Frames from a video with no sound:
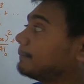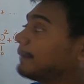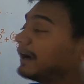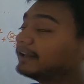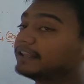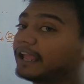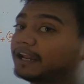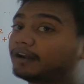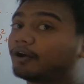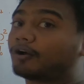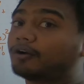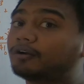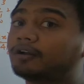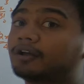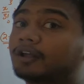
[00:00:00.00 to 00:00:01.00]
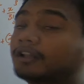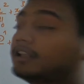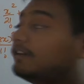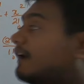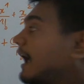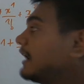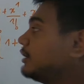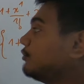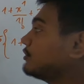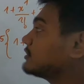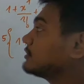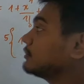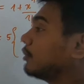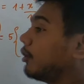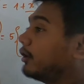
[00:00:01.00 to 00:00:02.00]
but then on the value
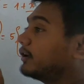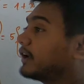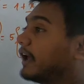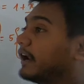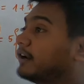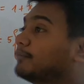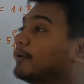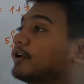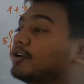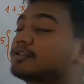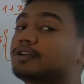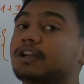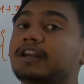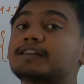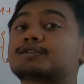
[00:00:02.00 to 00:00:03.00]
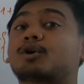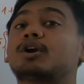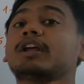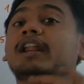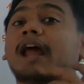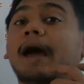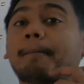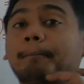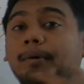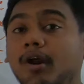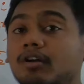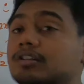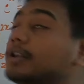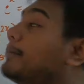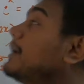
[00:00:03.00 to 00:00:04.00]
is not correct because it is only an
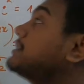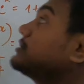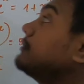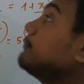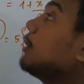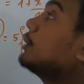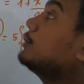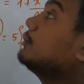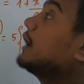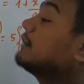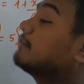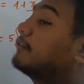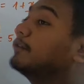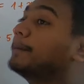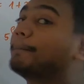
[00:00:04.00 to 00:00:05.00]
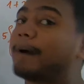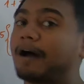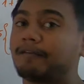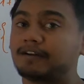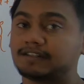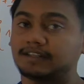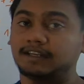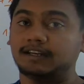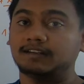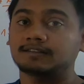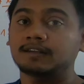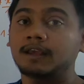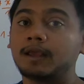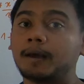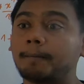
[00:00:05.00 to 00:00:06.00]
approximation what you get from the power
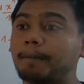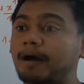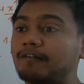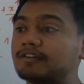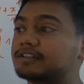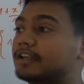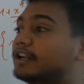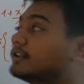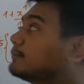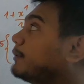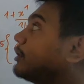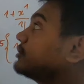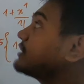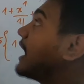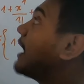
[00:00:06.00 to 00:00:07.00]
series. Power series, because